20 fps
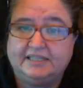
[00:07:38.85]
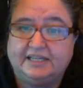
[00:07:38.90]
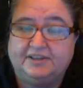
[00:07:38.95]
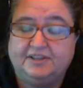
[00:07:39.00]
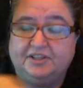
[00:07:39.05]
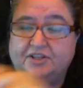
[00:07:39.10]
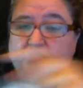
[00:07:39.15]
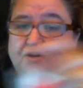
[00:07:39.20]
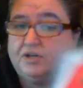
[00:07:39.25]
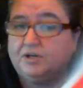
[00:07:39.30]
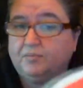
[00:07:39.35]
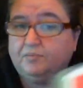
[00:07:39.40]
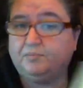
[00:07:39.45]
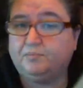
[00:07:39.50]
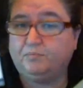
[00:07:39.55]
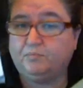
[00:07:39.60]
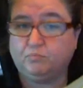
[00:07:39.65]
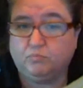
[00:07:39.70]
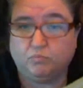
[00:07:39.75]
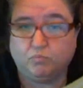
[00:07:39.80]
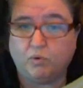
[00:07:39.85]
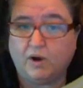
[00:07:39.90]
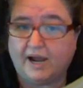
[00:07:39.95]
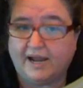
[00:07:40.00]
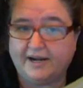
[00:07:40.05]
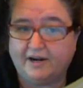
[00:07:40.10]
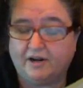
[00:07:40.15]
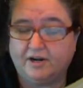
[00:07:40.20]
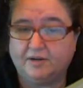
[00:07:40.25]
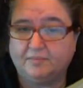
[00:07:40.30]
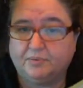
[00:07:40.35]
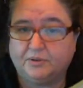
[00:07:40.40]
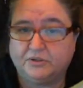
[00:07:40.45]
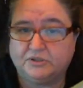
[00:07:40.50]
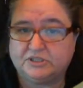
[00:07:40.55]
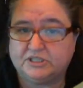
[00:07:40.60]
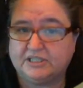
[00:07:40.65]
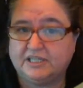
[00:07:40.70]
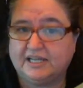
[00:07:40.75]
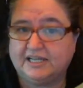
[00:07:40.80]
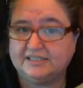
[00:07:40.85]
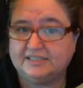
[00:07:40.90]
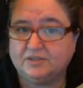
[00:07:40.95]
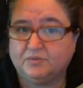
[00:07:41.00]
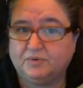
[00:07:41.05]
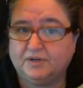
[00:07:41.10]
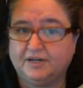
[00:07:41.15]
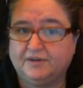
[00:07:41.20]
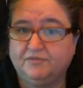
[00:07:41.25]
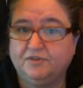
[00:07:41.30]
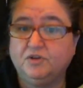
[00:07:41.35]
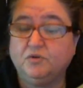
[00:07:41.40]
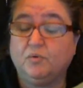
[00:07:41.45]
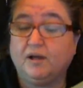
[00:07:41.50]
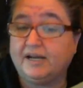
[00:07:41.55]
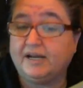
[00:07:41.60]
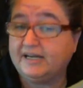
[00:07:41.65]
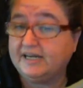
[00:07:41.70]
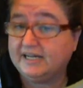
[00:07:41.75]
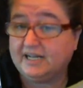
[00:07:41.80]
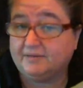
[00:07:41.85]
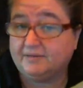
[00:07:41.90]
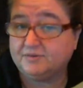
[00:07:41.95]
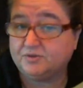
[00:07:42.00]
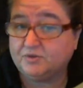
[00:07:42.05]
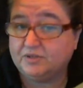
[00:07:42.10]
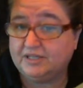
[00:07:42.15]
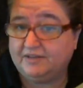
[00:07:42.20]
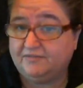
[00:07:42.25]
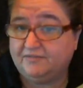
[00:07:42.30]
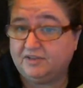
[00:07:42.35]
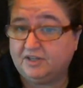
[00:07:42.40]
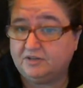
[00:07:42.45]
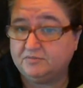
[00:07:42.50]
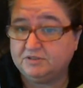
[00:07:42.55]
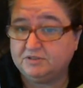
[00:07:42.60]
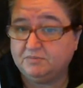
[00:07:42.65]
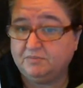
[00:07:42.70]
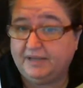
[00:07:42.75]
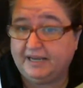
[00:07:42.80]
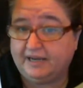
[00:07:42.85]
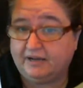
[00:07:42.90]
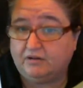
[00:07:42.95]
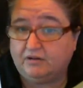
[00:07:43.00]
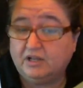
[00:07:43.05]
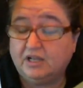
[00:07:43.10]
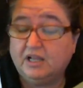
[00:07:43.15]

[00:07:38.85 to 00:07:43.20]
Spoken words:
And then you can write on it, personalize it, whatever you want. And it comes with an envelope to mail.